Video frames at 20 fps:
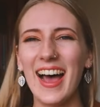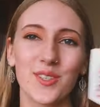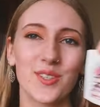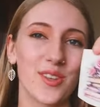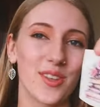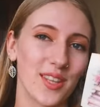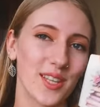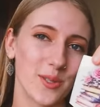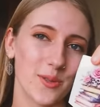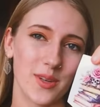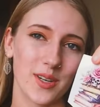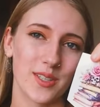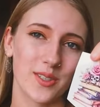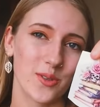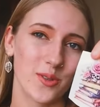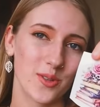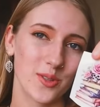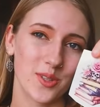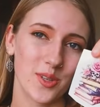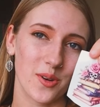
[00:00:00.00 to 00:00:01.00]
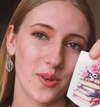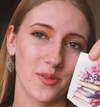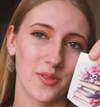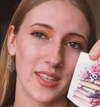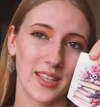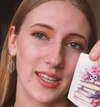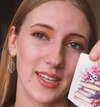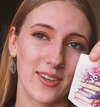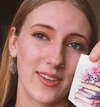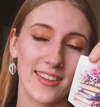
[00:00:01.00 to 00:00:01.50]
So this one is also a
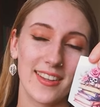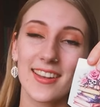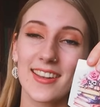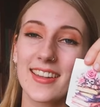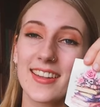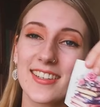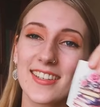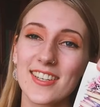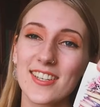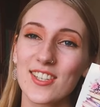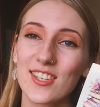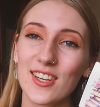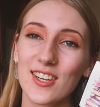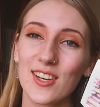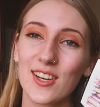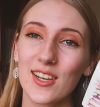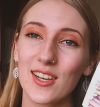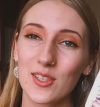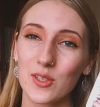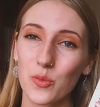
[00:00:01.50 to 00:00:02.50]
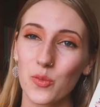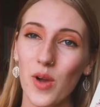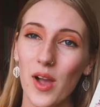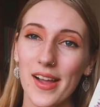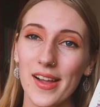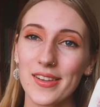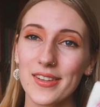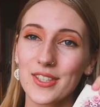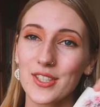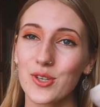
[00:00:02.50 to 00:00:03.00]
really cute little addition as
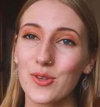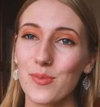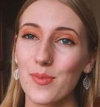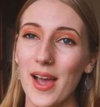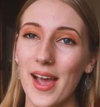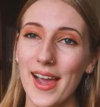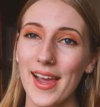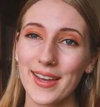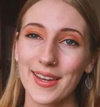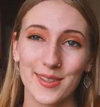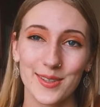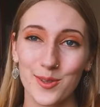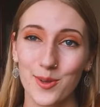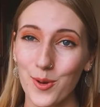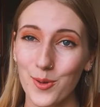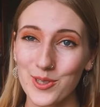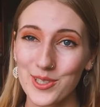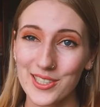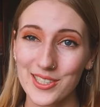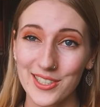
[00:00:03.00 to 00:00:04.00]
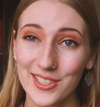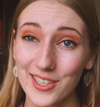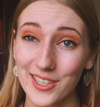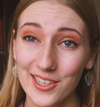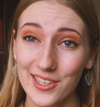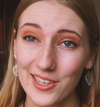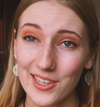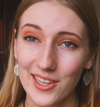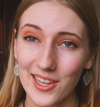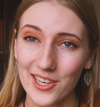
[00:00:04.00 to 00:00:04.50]
well to my growing
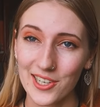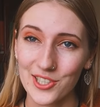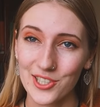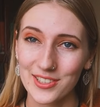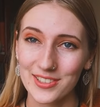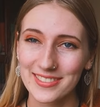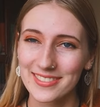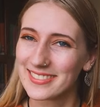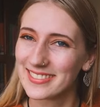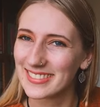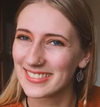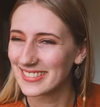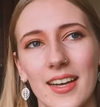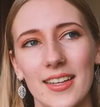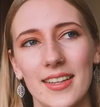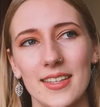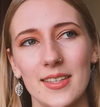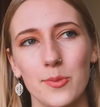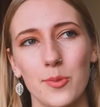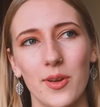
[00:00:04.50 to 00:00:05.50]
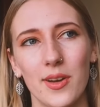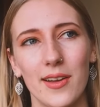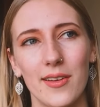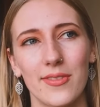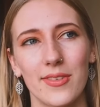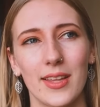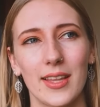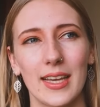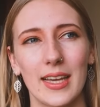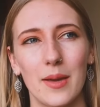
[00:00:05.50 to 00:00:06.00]
sticker collection. At this point I
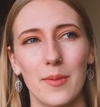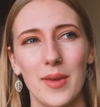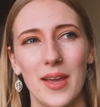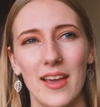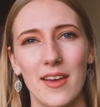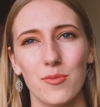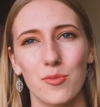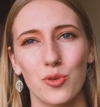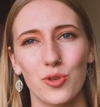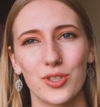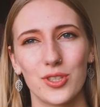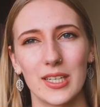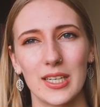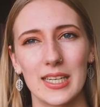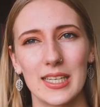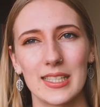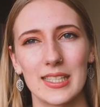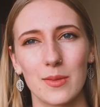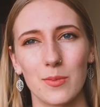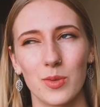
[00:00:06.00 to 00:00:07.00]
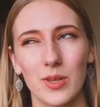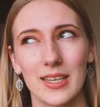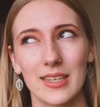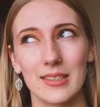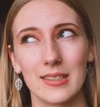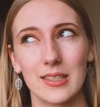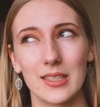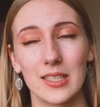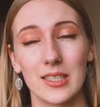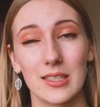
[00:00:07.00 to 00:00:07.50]
feel like I may have more stickers than
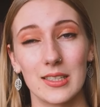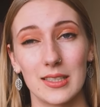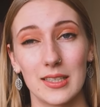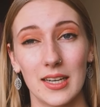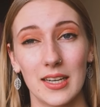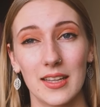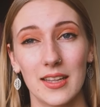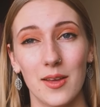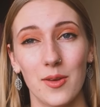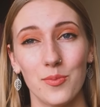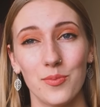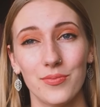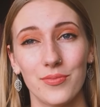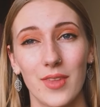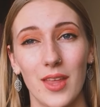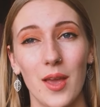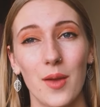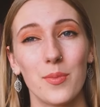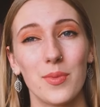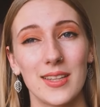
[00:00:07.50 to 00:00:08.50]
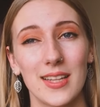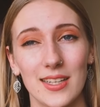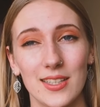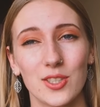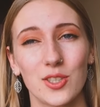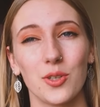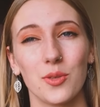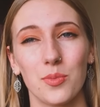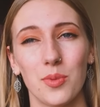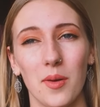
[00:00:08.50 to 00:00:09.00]
places to stick them, but
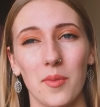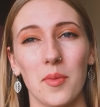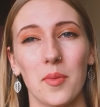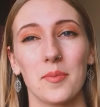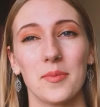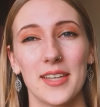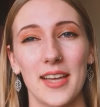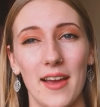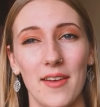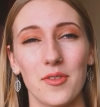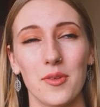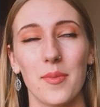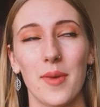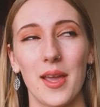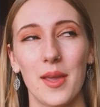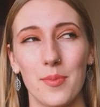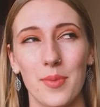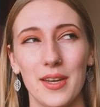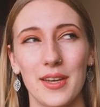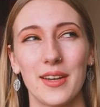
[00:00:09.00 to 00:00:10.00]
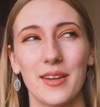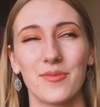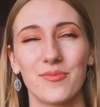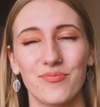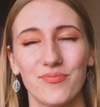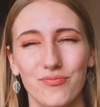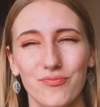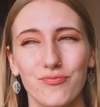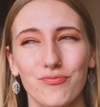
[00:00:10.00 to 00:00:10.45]
that's a good problem to have in my opinion.